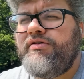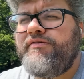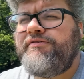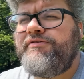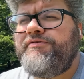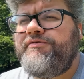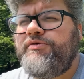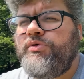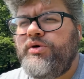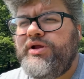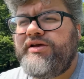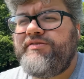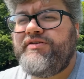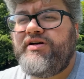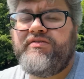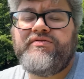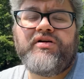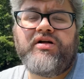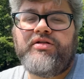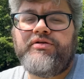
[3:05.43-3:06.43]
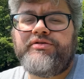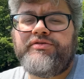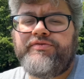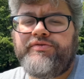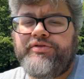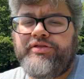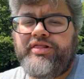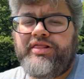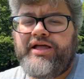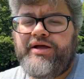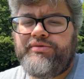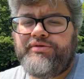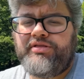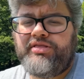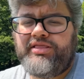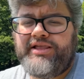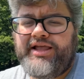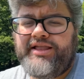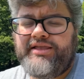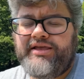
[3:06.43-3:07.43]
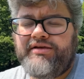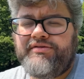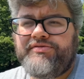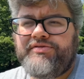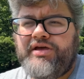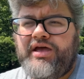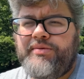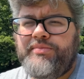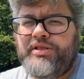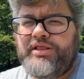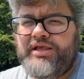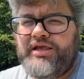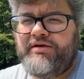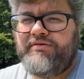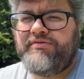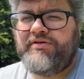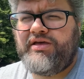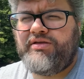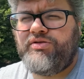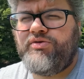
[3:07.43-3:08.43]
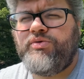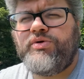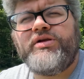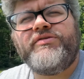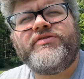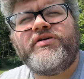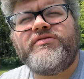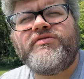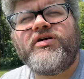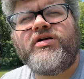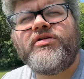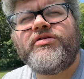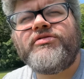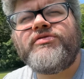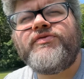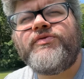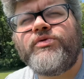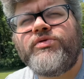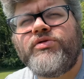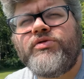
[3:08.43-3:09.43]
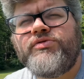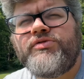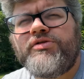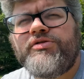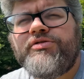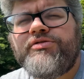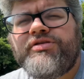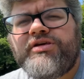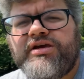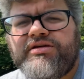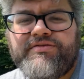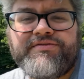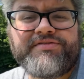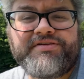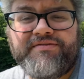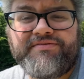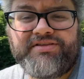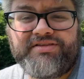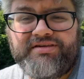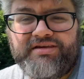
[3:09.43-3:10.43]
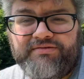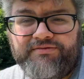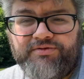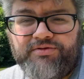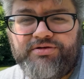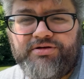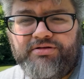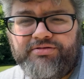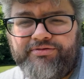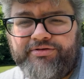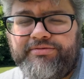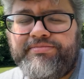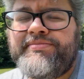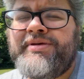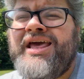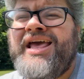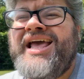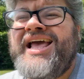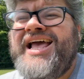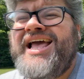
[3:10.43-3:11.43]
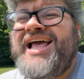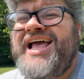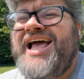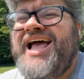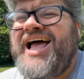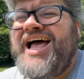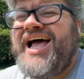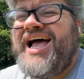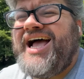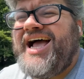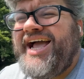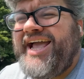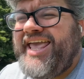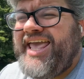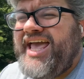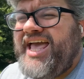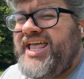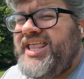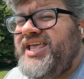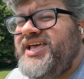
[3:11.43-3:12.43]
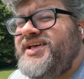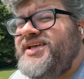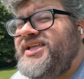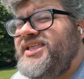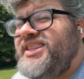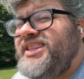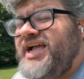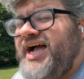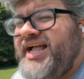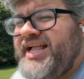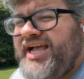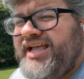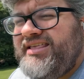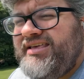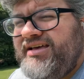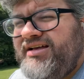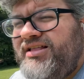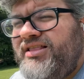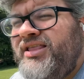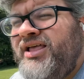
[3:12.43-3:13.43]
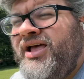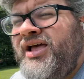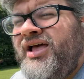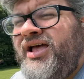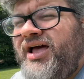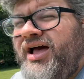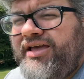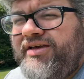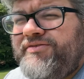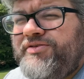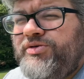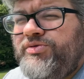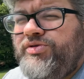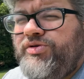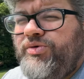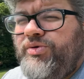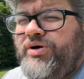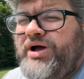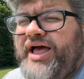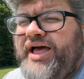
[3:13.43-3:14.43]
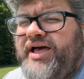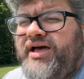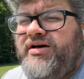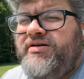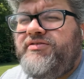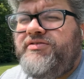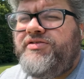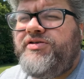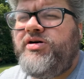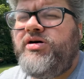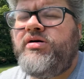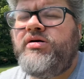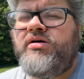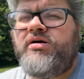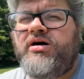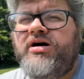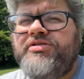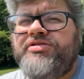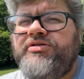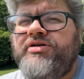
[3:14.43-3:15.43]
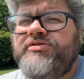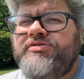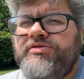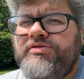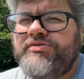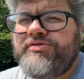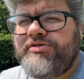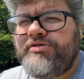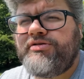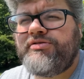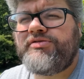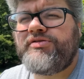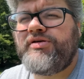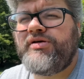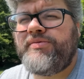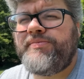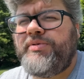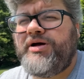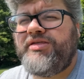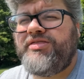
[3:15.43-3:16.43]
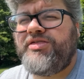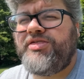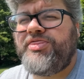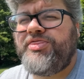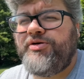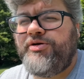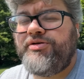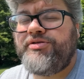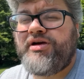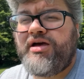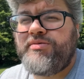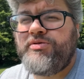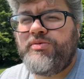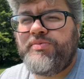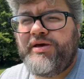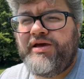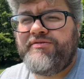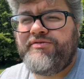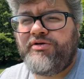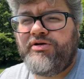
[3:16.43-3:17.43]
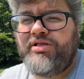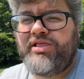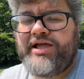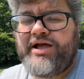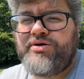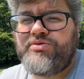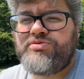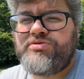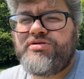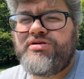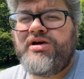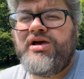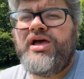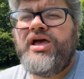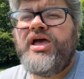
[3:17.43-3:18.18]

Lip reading: $45 for the landings, I believe, and $25 for those under the age of 17 for children. Again, not ideal. If you do have authorized users, by the third time you pay for a lounge,